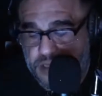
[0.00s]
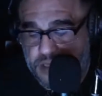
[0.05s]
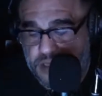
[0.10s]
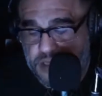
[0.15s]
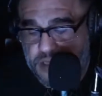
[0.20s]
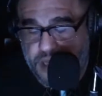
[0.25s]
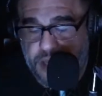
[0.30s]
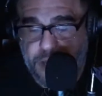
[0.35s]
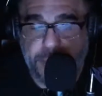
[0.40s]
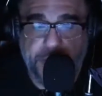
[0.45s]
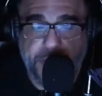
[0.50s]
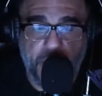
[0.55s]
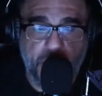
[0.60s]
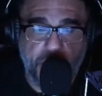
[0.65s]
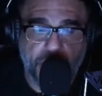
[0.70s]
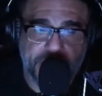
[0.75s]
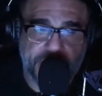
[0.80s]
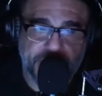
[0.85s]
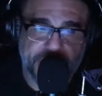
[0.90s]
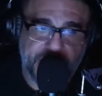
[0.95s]

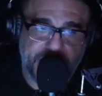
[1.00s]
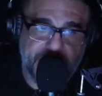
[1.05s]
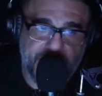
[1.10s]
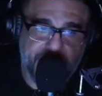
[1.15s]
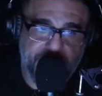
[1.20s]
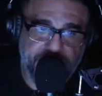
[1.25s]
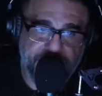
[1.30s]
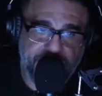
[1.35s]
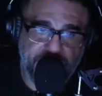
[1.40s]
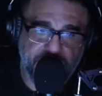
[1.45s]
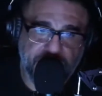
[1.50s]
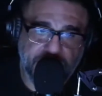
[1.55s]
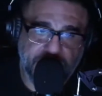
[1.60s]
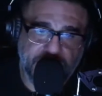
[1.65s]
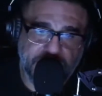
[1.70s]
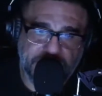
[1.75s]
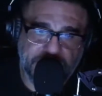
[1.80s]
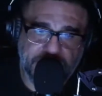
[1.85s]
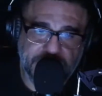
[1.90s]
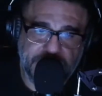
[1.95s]
important time for you to
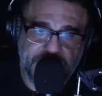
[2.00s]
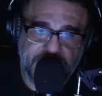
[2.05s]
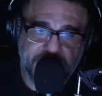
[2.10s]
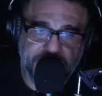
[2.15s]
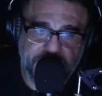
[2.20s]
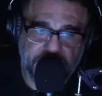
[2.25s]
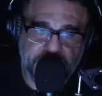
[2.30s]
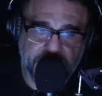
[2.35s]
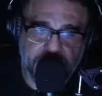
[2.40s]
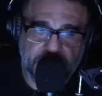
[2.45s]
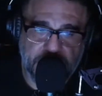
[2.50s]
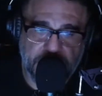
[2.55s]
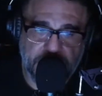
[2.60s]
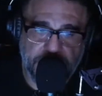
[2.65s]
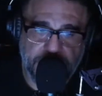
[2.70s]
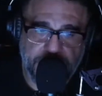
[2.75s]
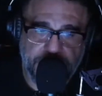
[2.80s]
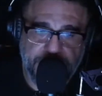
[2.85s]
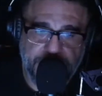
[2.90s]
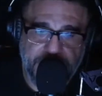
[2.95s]
examine
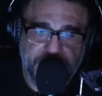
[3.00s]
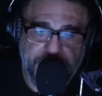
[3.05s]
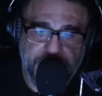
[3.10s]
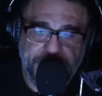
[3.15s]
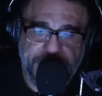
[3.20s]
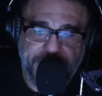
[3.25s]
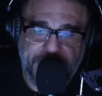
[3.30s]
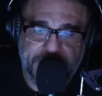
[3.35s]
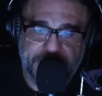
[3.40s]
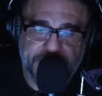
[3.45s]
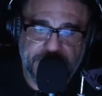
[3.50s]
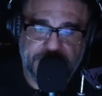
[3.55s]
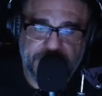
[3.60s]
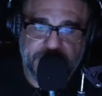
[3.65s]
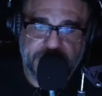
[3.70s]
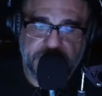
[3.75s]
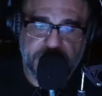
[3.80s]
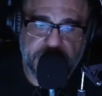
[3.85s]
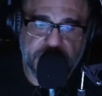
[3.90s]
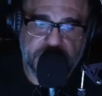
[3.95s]
and pay attention
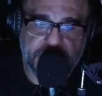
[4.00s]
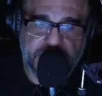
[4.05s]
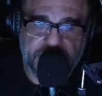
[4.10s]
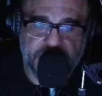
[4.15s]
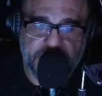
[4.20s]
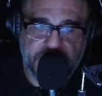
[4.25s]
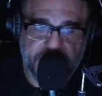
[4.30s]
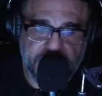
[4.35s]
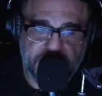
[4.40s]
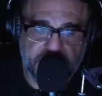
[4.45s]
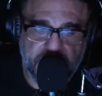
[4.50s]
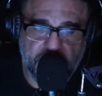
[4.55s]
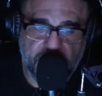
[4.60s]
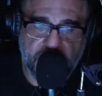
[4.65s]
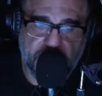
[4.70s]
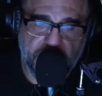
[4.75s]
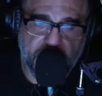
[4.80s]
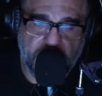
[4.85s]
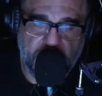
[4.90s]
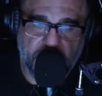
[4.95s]
to the shit that's going
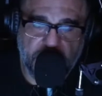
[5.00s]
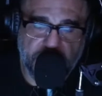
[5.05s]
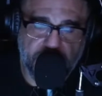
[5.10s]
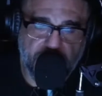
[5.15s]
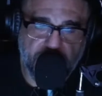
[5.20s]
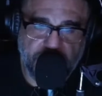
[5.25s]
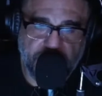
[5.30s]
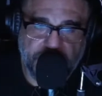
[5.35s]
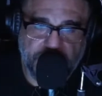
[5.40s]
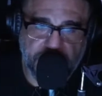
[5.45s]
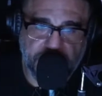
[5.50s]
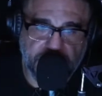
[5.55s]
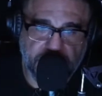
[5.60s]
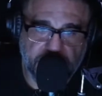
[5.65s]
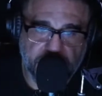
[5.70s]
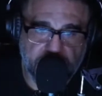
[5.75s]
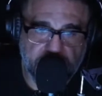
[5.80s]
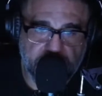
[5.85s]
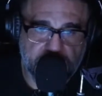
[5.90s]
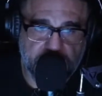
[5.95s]
on around you.
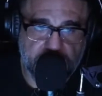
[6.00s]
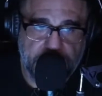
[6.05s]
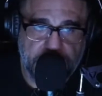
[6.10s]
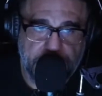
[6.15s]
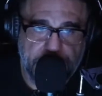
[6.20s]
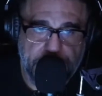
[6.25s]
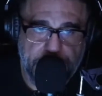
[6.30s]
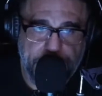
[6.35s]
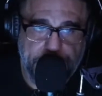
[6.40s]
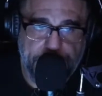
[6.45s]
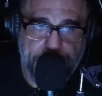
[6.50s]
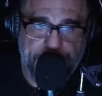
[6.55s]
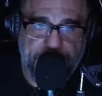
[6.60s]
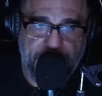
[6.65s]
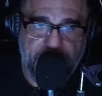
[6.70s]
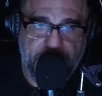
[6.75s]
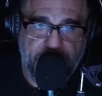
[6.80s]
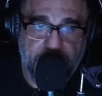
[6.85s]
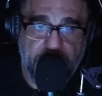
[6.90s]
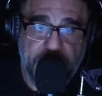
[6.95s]

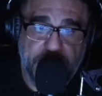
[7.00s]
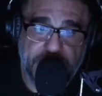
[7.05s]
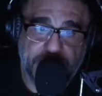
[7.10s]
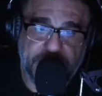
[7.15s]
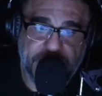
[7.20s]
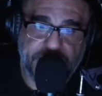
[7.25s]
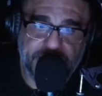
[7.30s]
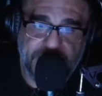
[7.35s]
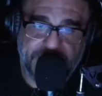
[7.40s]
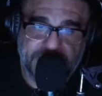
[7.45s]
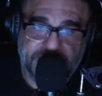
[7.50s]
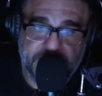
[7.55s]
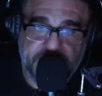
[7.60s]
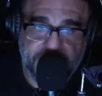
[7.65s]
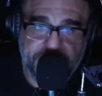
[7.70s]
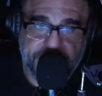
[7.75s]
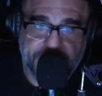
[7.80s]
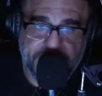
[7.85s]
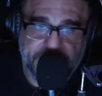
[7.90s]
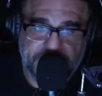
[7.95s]
And especially
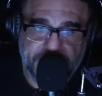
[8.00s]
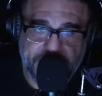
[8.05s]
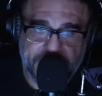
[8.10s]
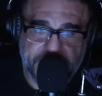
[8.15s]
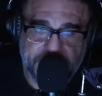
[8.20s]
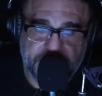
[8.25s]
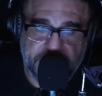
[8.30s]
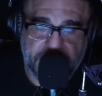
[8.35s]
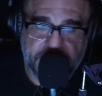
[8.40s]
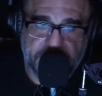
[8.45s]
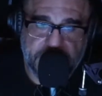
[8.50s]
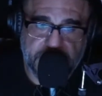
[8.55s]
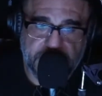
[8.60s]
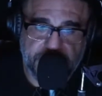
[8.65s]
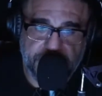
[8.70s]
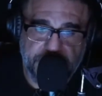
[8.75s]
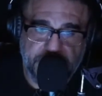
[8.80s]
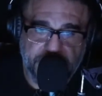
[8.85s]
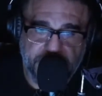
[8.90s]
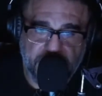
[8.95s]
pay attention to the
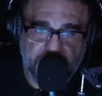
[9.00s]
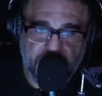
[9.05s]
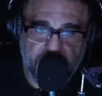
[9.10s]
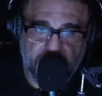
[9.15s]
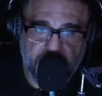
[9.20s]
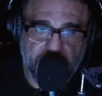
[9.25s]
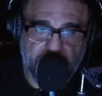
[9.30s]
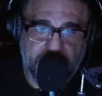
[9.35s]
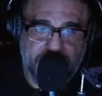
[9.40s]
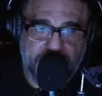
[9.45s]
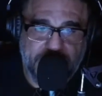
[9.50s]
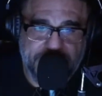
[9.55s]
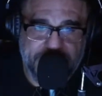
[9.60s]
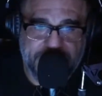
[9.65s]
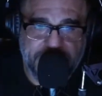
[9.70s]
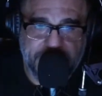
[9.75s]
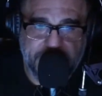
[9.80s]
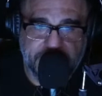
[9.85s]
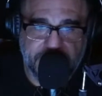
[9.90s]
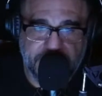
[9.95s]
people who are
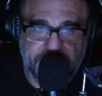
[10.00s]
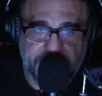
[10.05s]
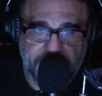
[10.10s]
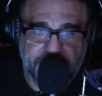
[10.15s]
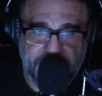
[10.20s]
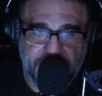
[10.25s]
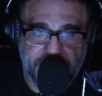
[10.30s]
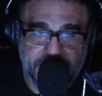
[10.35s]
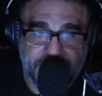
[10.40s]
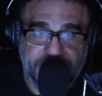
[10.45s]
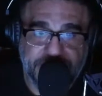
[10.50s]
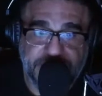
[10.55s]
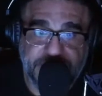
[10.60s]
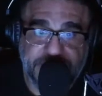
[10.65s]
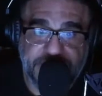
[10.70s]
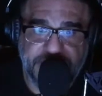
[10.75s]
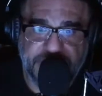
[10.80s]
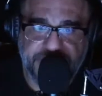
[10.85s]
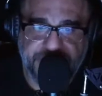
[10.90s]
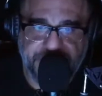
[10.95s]
acting
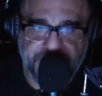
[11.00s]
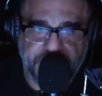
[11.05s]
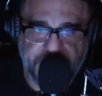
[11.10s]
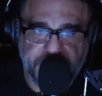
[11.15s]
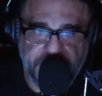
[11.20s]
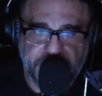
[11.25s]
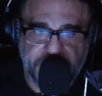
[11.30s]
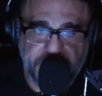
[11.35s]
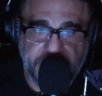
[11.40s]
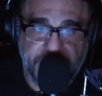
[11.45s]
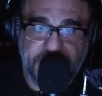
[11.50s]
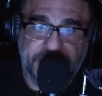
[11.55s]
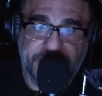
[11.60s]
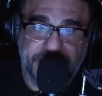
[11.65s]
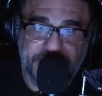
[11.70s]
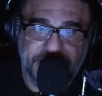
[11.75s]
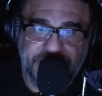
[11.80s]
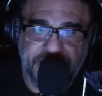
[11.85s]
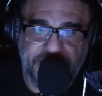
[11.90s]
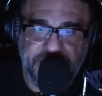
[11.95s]
differently and
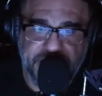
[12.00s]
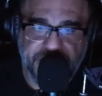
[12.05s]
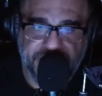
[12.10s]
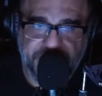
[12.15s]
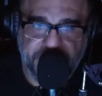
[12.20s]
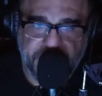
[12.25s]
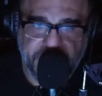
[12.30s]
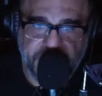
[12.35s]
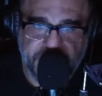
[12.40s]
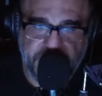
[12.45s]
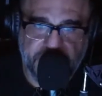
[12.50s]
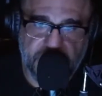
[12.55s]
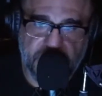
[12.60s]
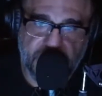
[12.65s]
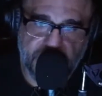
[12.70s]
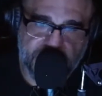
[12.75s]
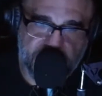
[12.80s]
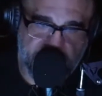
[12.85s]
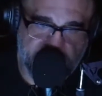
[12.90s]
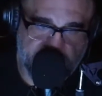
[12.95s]
indifferently
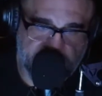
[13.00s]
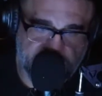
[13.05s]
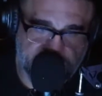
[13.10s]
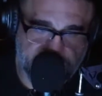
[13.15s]
towards you.